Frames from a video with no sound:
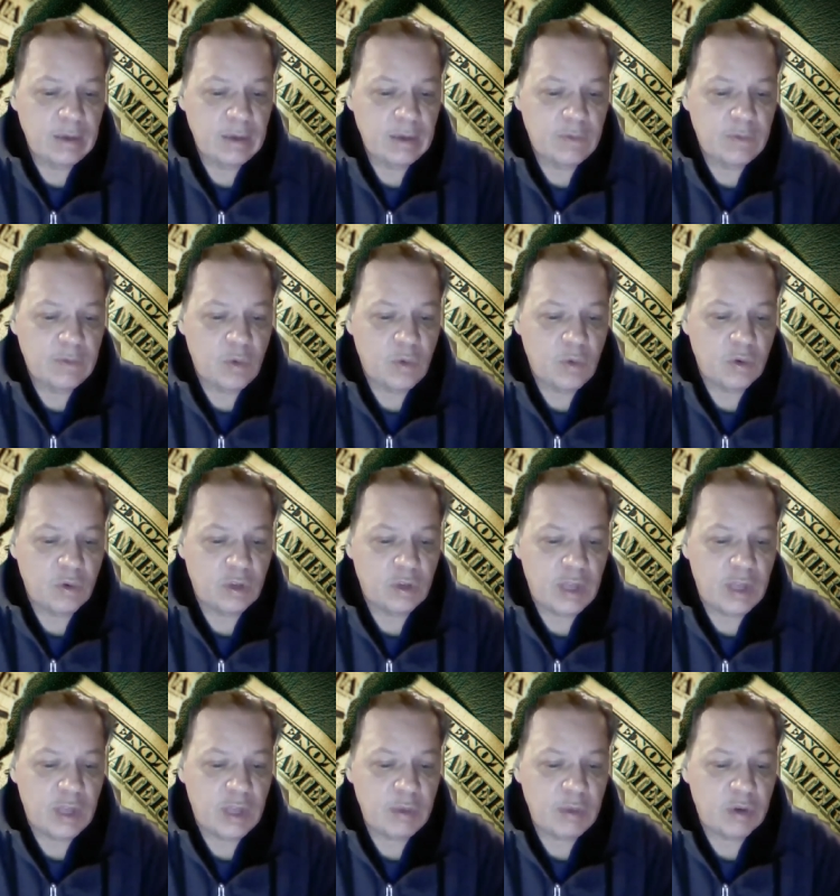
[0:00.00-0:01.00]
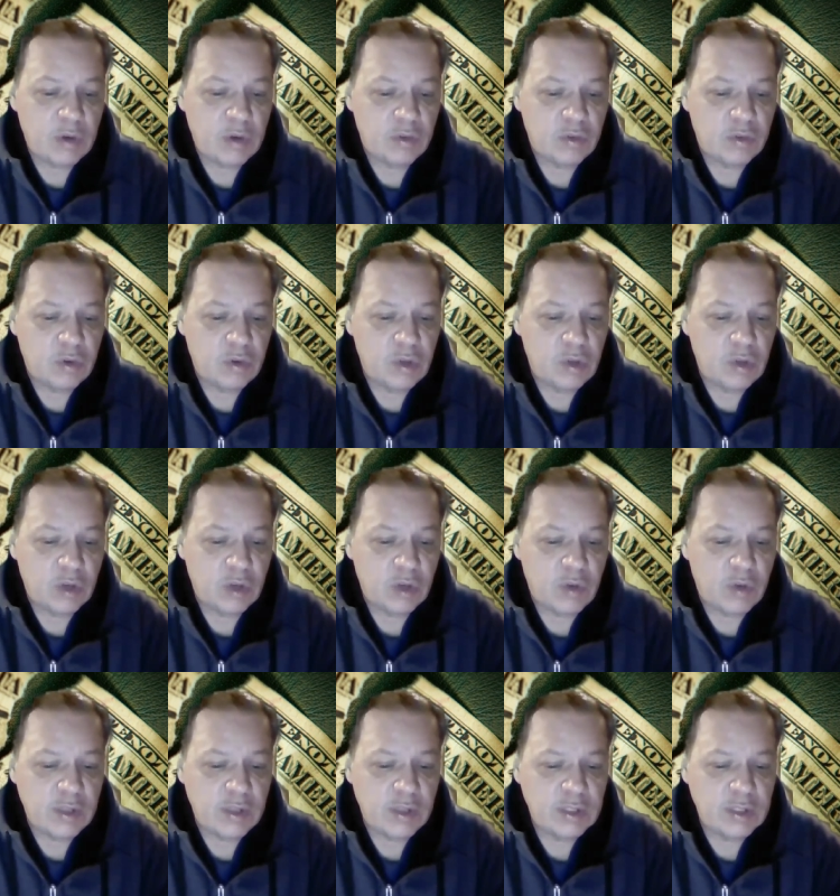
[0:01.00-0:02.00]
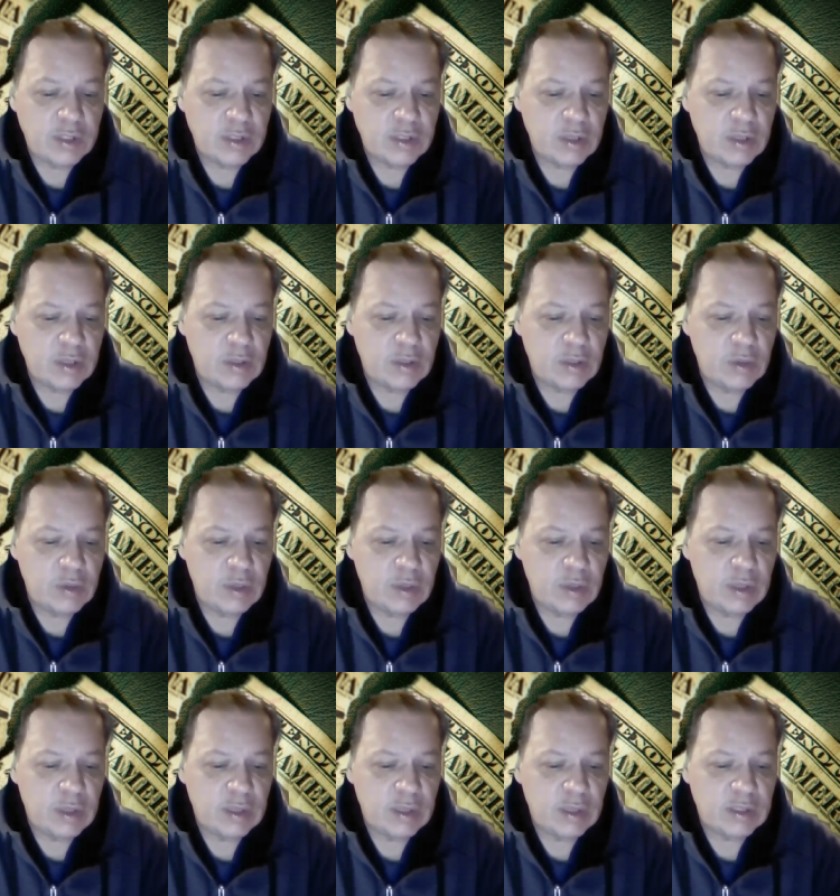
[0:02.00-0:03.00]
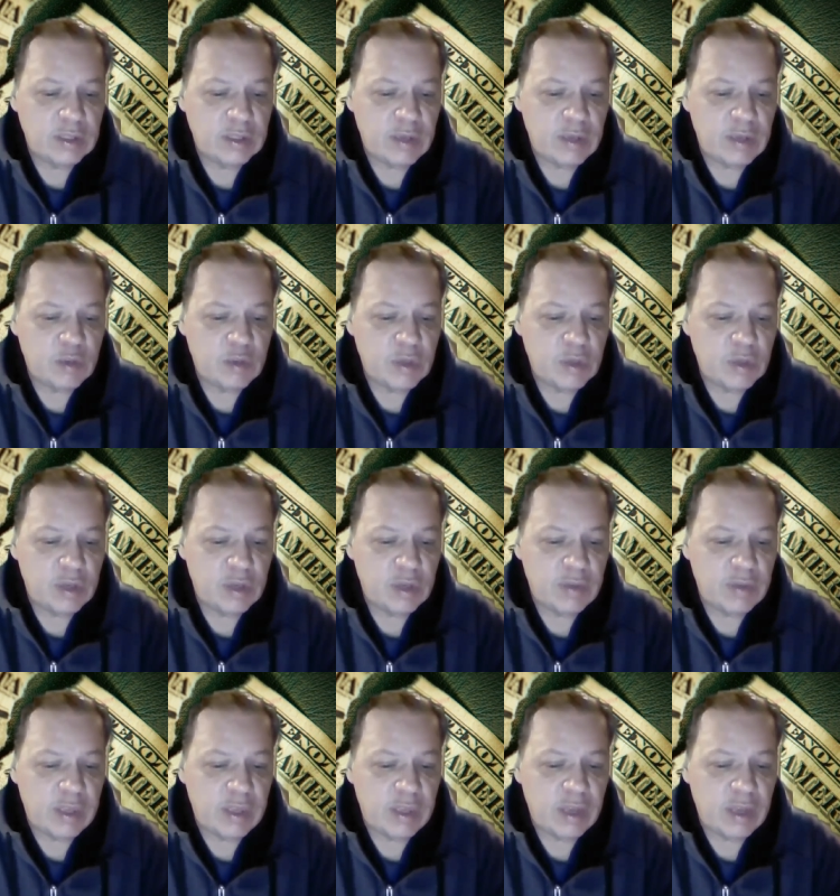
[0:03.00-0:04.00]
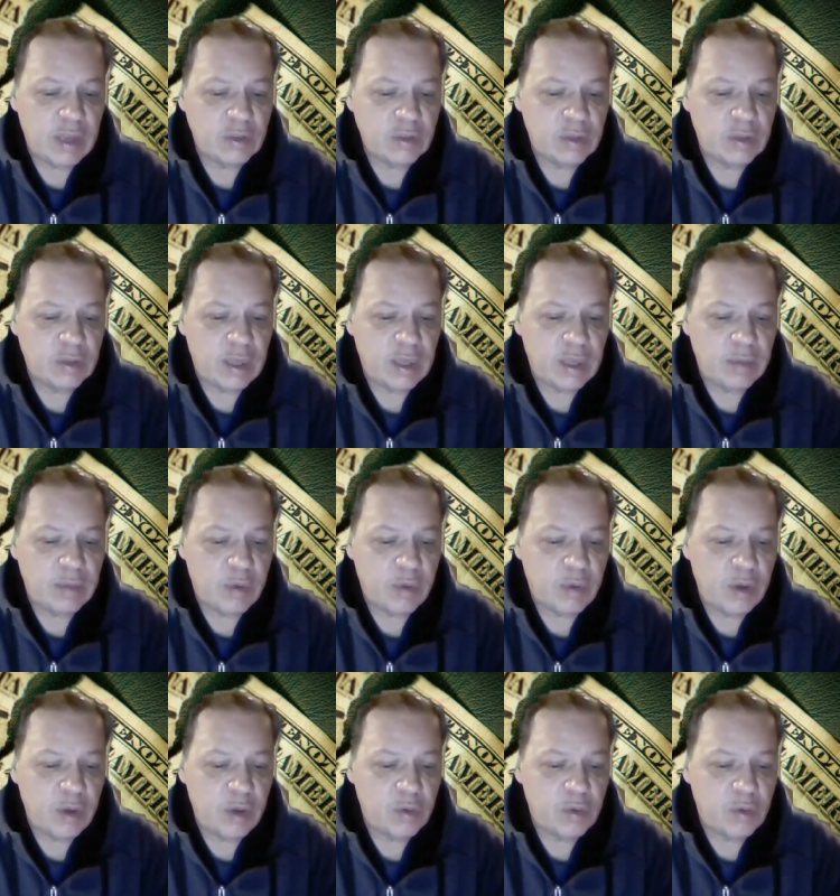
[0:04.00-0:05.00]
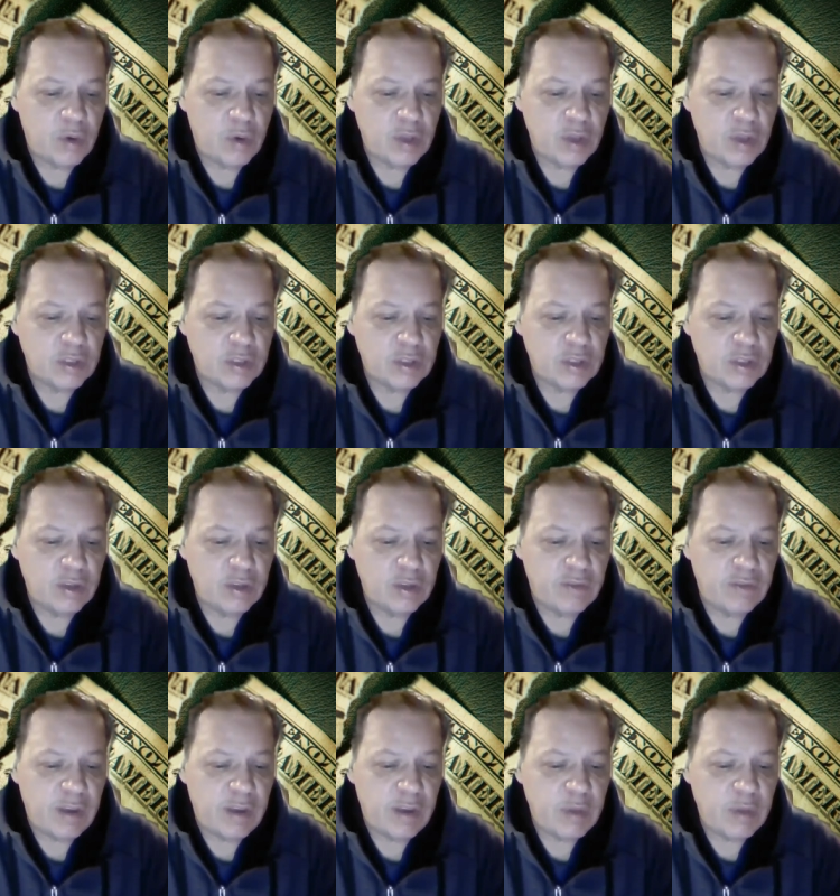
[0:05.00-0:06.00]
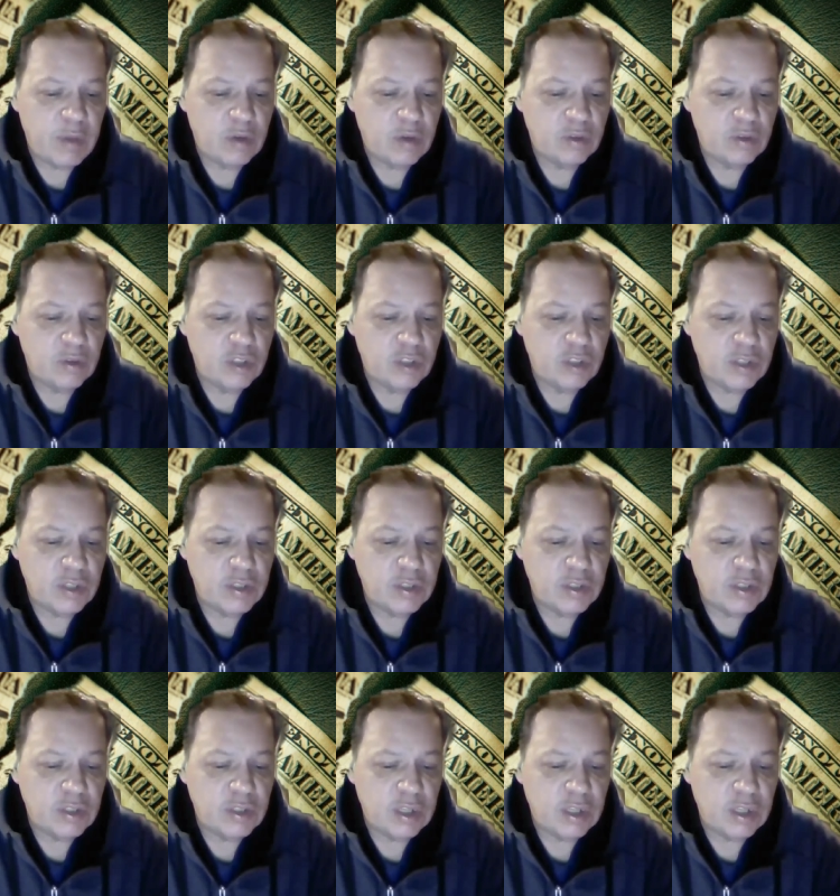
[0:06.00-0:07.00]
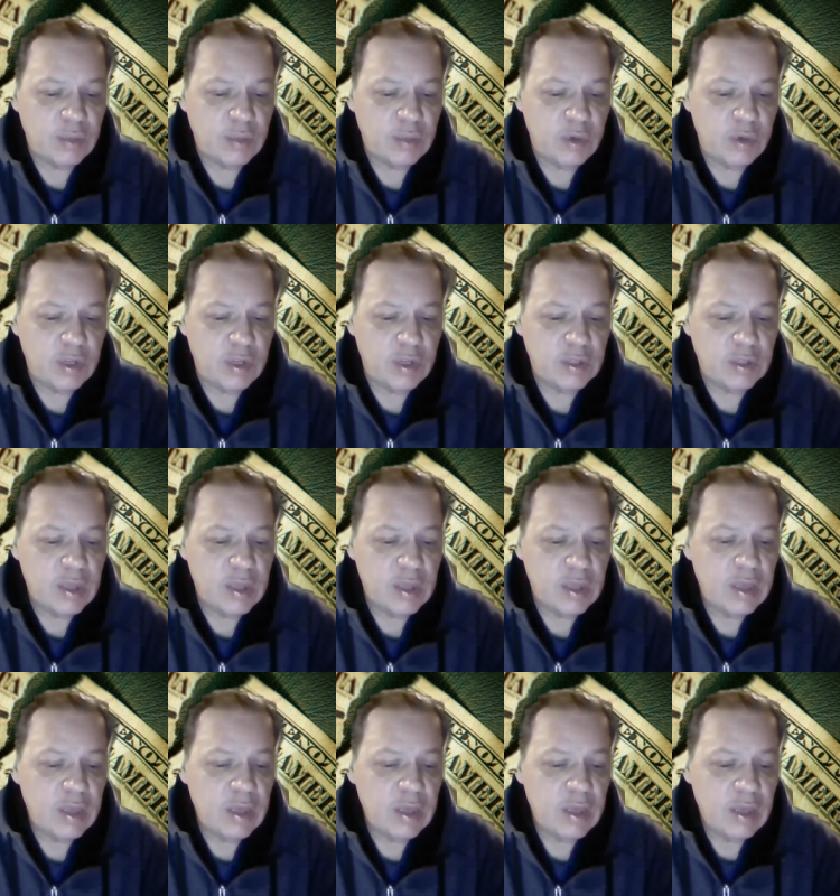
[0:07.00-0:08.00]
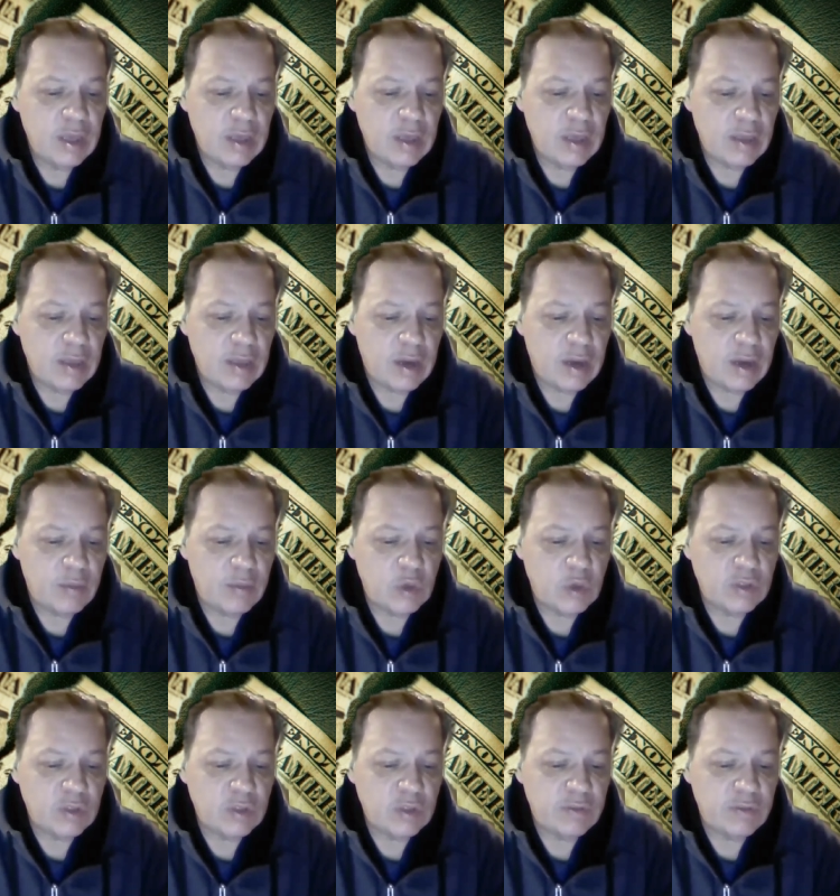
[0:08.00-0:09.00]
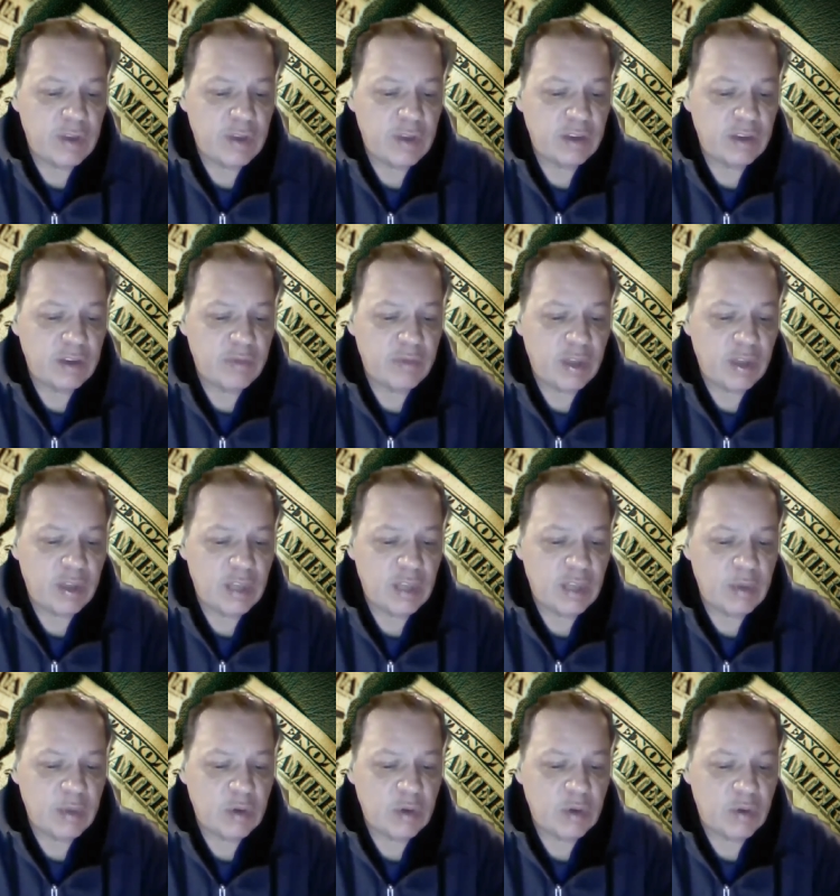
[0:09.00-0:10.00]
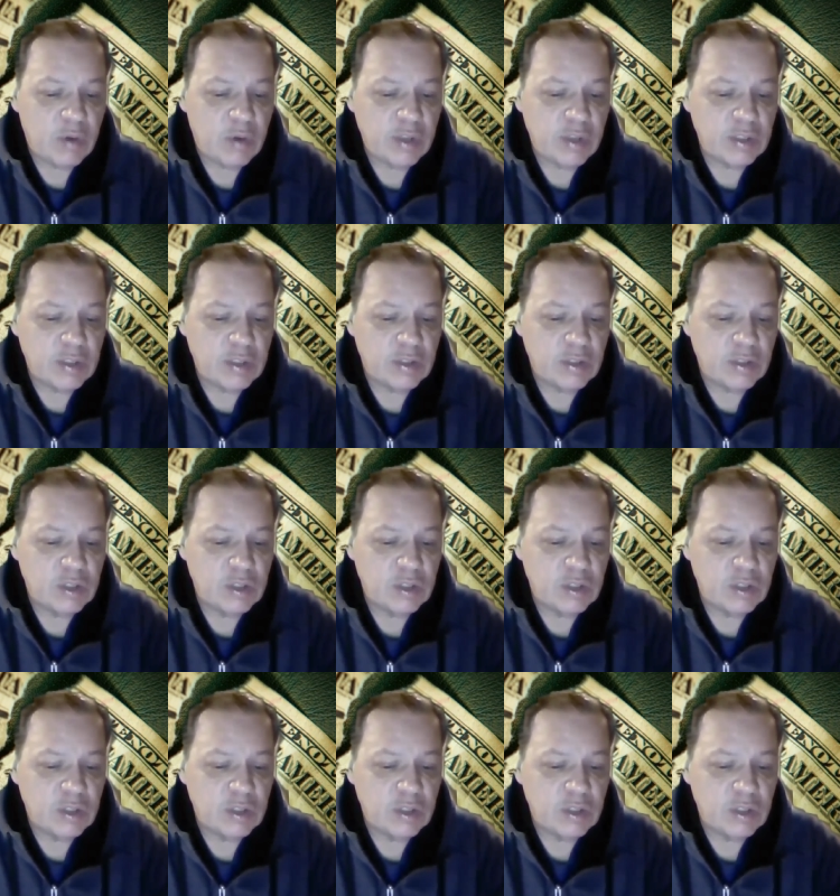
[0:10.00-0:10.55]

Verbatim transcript: for climate control and crisis, including the establishment of a council that prioritizes environmental justice in communities that are most affected by climate crisis.